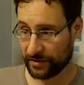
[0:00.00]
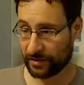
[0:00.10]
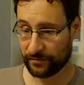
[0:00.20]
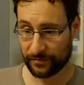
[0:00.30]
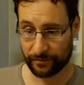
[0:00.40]

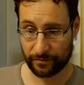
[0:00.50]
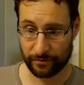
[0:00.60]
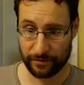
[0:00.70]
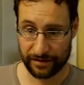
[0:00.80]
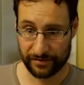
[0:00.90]
comes
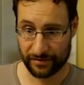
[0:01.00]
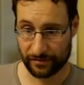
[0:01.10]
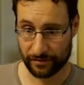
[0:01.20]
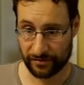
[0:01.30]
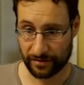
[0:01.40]
from. Why is this
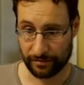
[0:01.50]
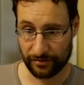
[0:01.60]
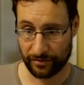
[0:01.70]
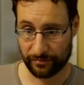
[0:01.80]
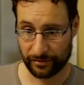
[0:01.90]
not
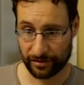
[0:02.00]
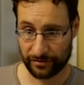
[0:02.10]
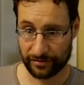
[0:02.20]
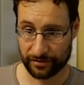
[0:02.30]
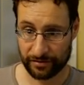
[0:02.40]
W
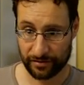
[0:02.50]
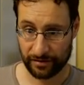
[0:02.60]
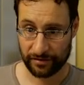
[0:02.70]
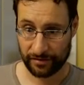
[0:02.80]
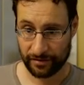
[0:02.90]
emulator?
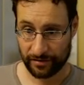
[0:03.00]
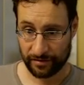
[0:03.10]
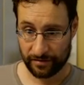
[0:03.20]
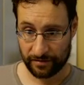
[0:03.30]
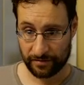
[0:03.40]

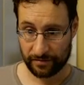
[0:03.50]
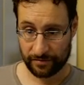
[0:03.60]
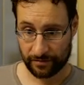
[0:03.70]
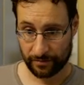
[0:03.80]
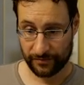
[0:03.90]

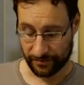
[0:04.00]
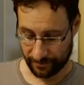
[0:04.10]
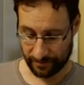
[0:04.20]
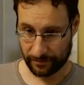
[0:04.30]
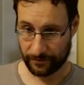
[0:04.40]
Oops,
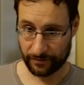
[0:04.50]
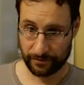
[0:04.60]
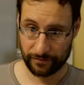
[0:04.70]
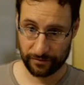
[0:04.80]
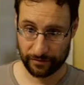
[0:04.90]
if you
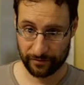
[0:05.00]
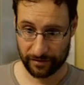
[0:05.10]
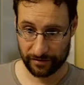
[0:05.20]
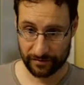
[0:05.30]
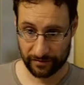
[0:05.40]
know
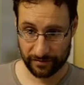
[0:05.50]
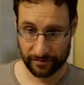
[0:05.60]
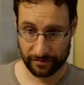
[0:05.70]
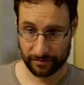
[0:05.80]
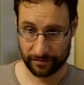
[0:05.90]

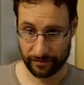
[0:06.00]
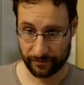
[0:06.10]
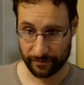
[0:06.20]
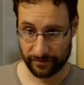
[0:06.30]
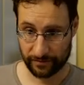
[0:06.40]
that,
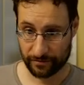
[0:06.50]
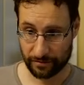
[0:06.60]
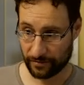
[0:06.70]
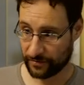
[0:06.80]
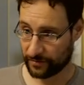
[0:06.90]
leave me in the
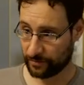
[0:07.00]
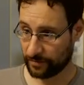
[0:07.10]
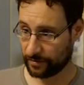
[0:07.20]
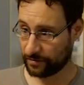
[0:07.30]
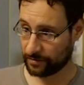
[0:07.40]
comments
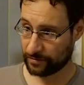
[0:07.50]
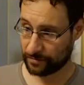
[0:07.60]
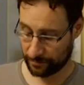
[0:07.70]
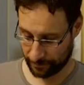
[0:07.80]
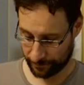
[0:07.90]

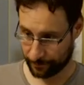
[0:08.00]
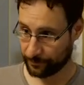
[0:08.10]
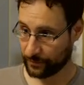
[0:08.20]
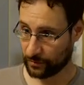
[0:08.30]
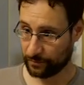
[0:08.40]
below.
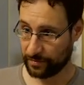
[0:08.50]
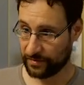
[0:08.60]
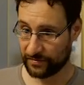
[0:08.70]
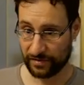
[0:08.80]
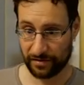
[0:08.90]
On
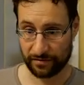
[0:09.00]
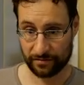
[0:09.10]
PC?